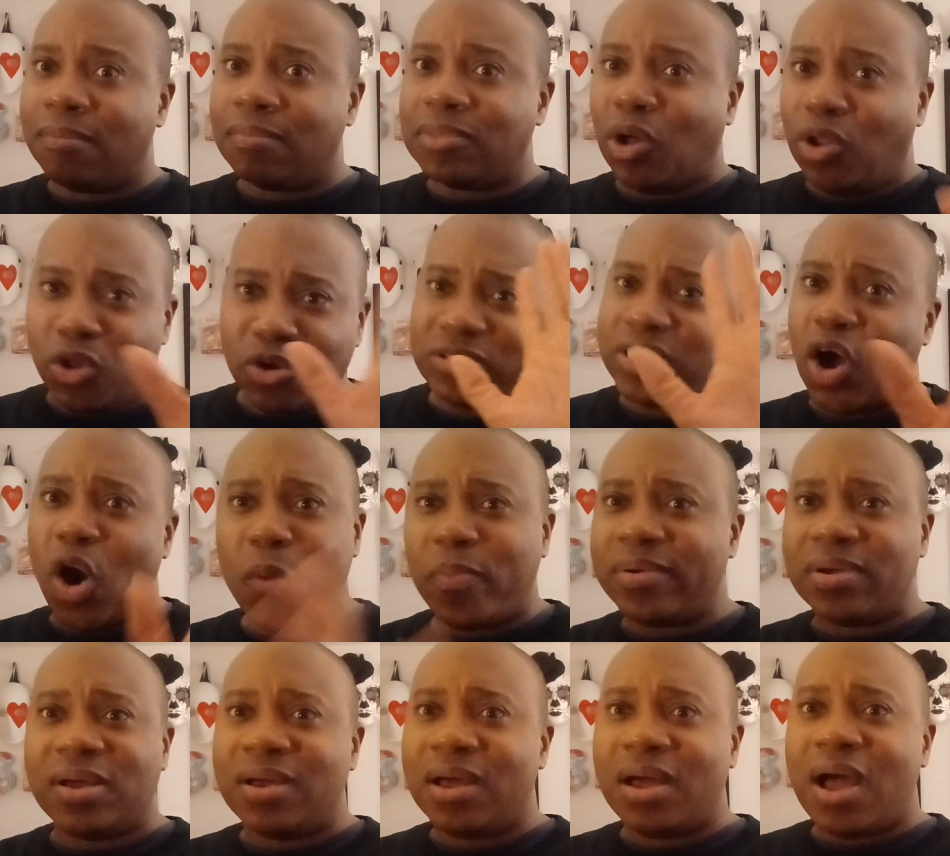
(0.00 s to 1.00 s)
don't lose hope.
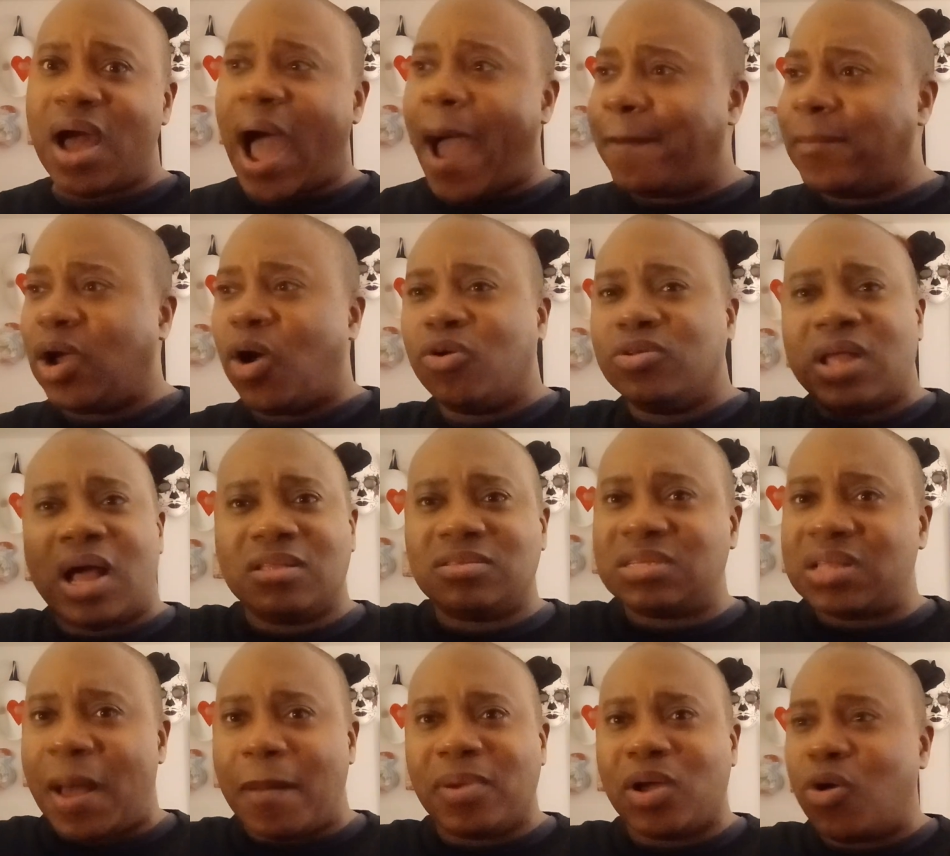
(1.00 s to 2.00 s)
I'm
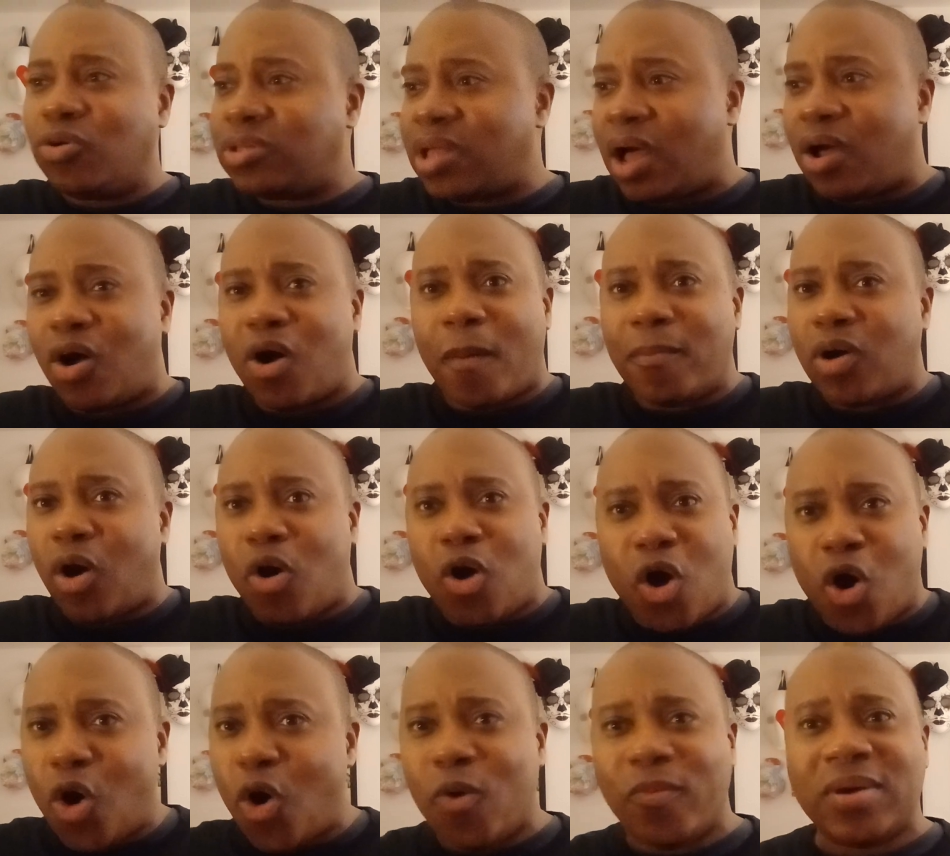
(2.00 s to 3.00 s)
gonna go
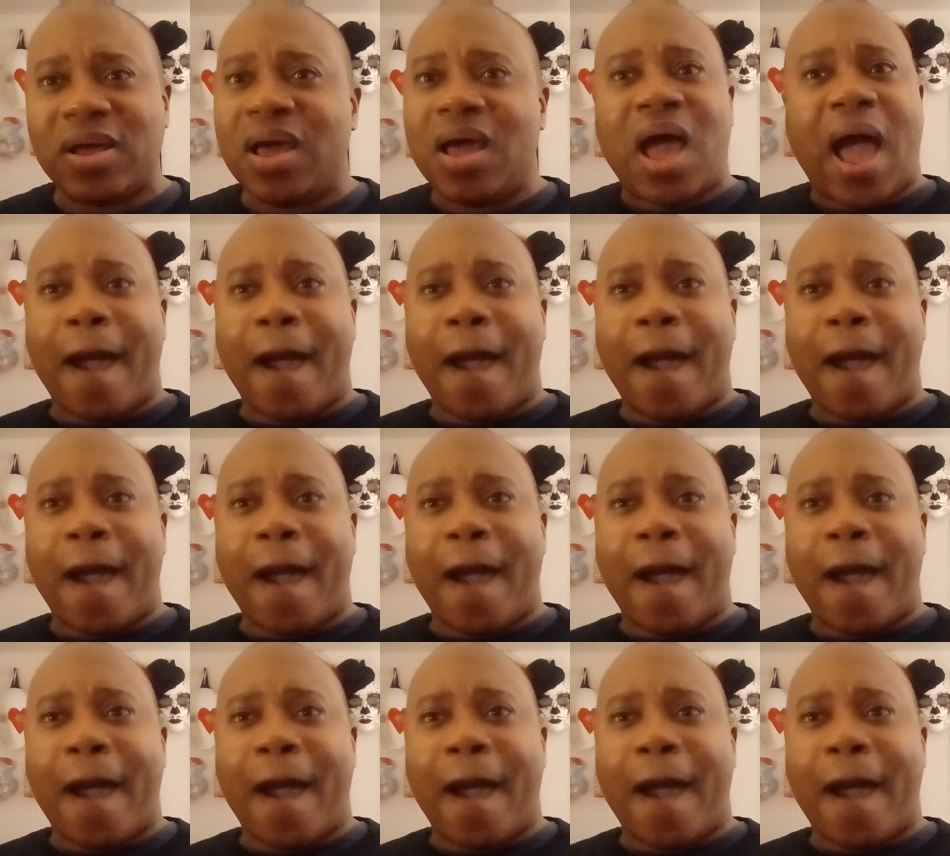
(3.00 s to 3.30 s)
home.